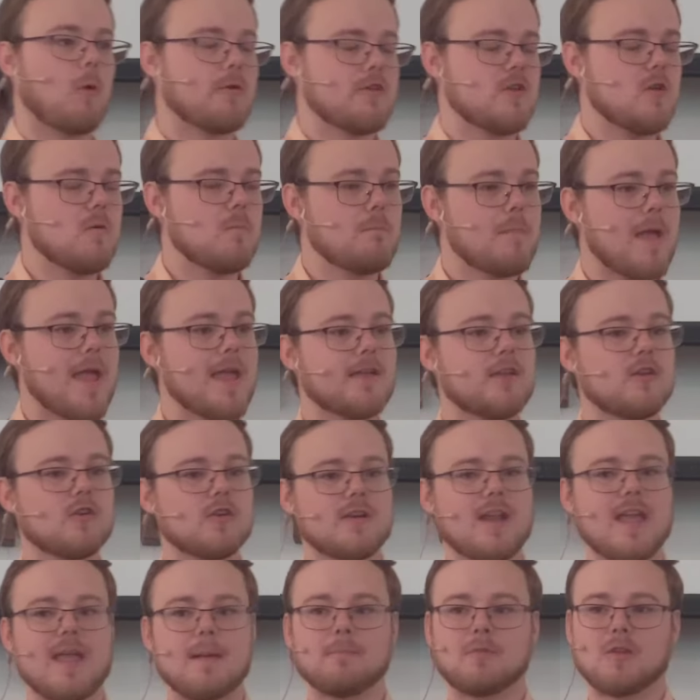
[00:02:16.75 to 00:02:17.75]
will you make
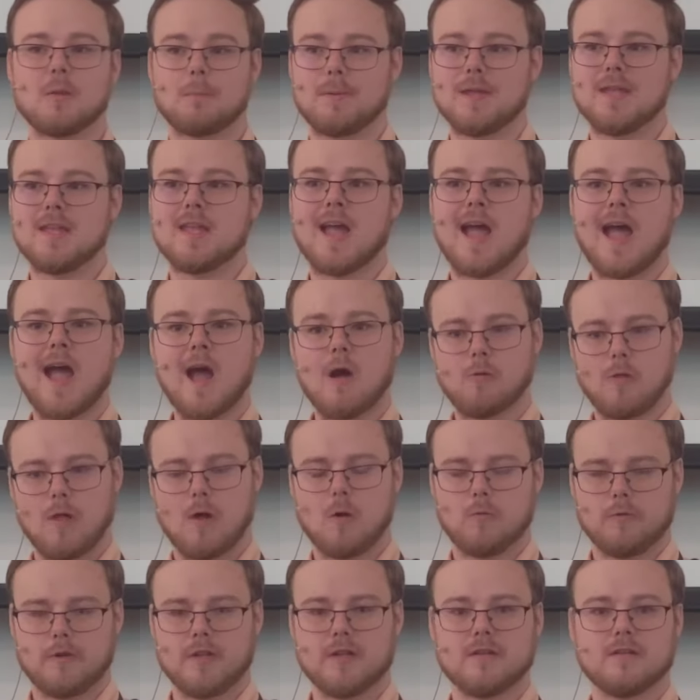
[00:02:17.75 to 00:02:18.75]
your name to be
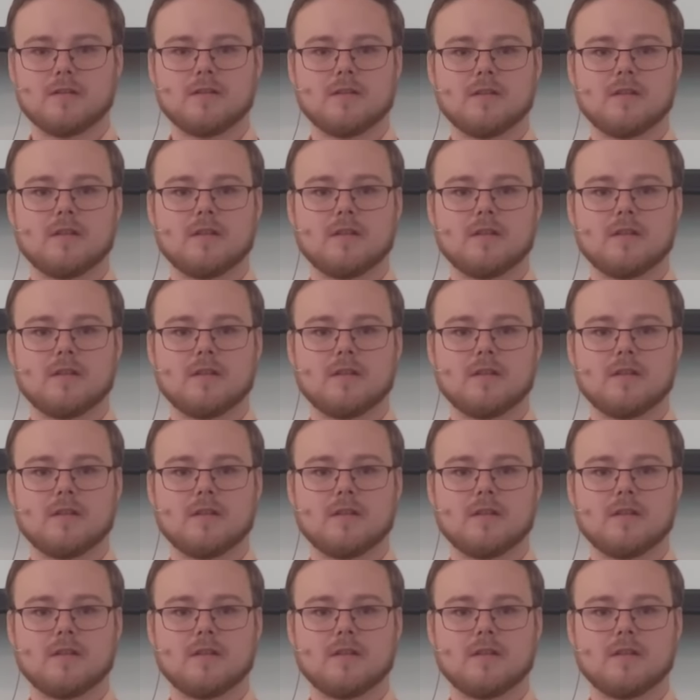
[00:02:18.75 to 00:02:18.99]
hallowed?